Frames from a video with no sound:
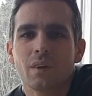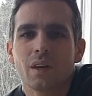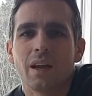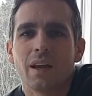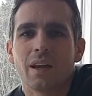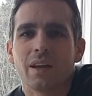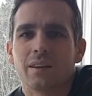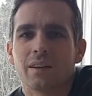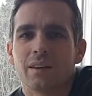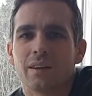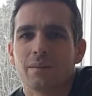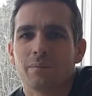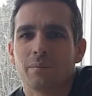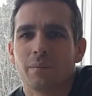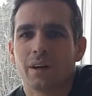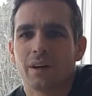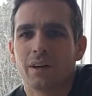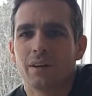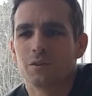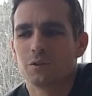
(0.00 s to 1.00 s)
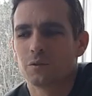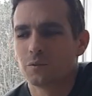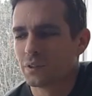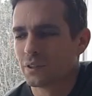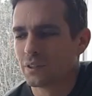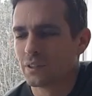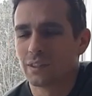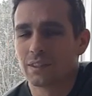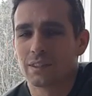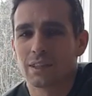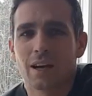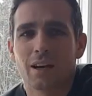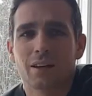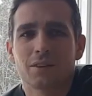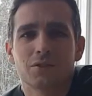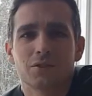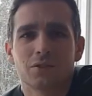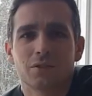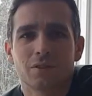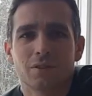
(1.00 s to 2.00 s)
And my house was a
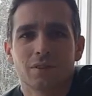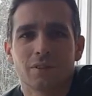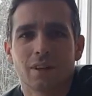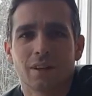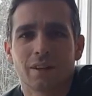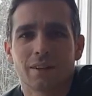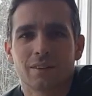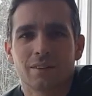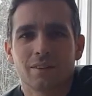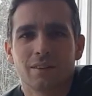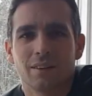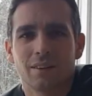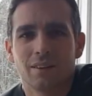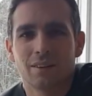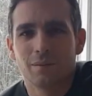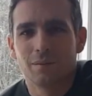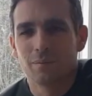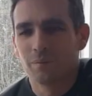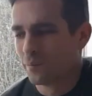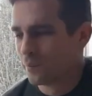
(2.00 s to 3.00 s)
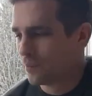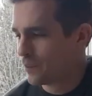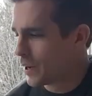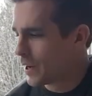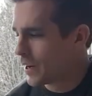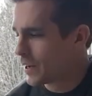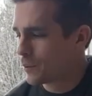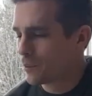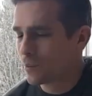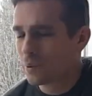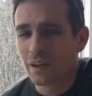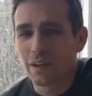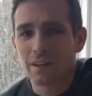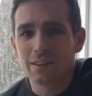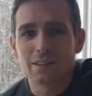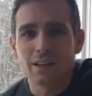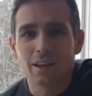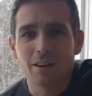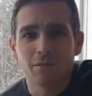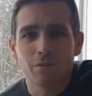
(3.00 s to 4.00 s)
disaster. Like, potted
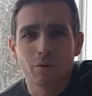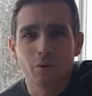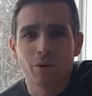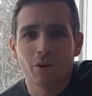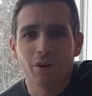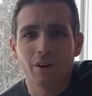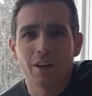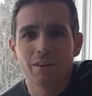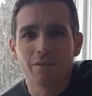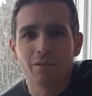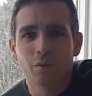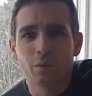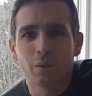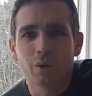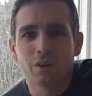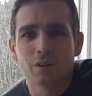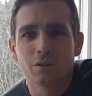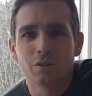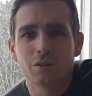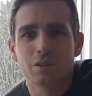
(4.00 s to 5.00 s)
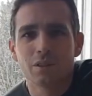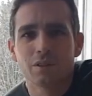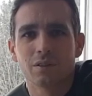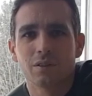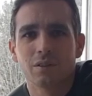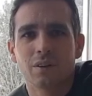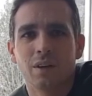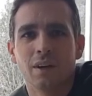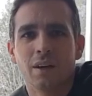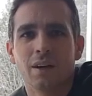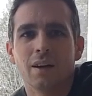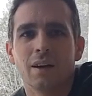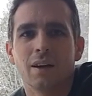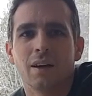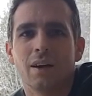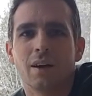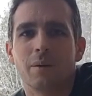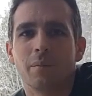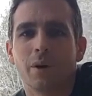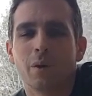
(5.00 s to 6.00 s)
plants everywhere on every windowsill.
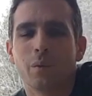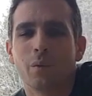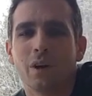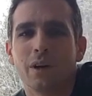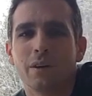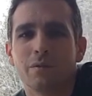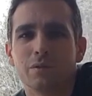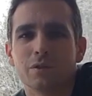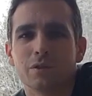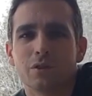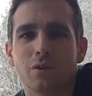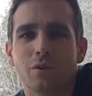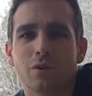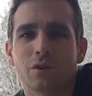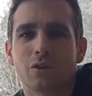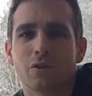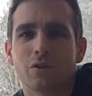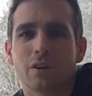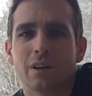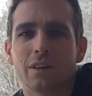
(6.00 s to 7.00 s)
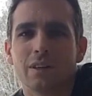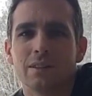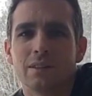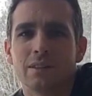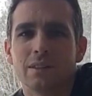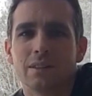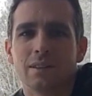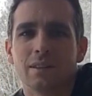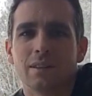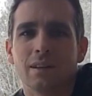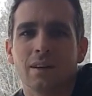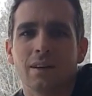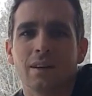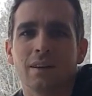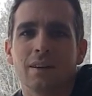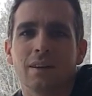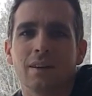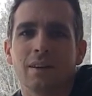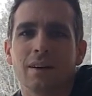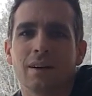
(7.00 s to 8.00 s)
Uh, my wife was going crazy.
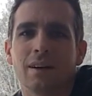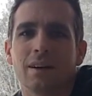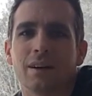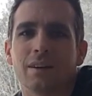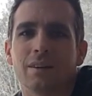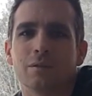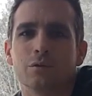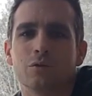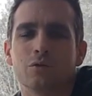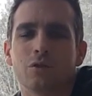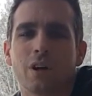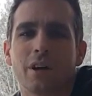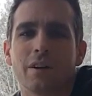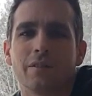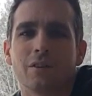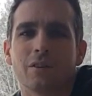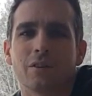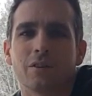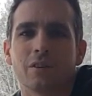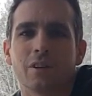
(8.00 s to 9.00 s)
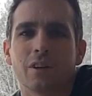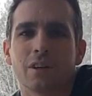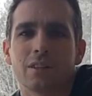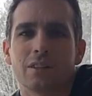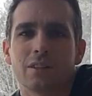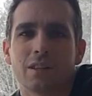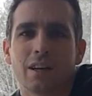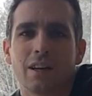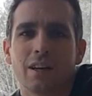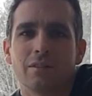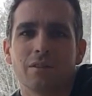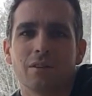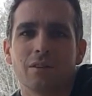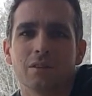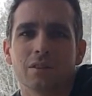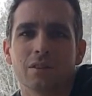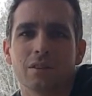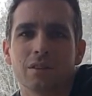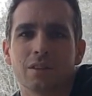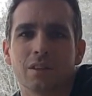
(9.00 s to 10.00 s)
Uh, it was driving her nuts to have
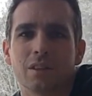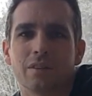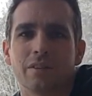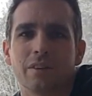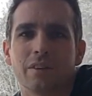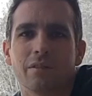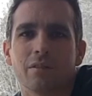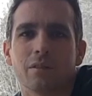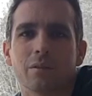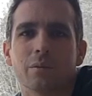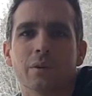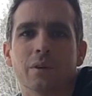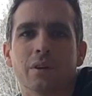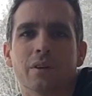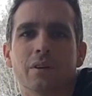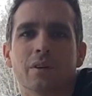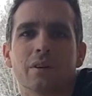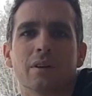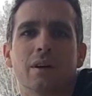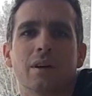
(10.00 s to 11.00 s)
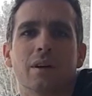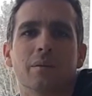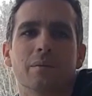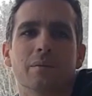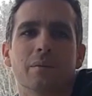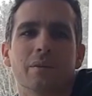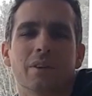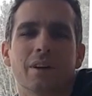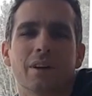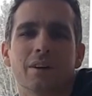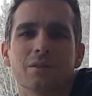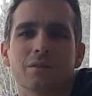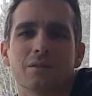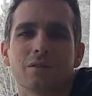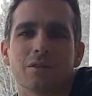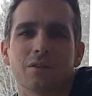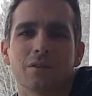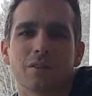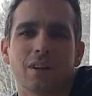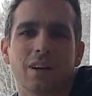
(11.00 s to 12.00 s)
all this stuff everywhere. Um, the house
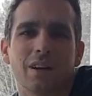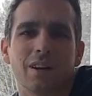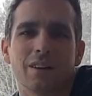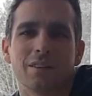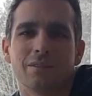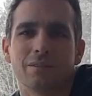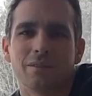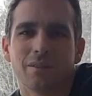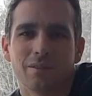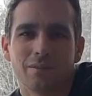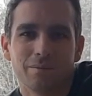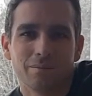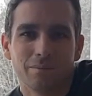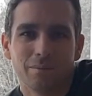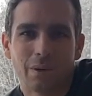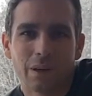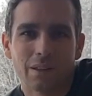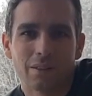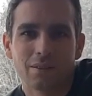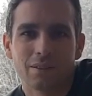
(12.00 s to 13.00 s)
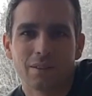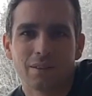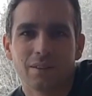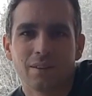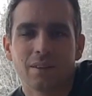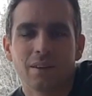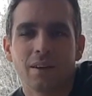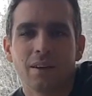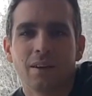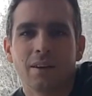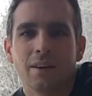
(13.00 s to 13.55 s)
looked kind of messy.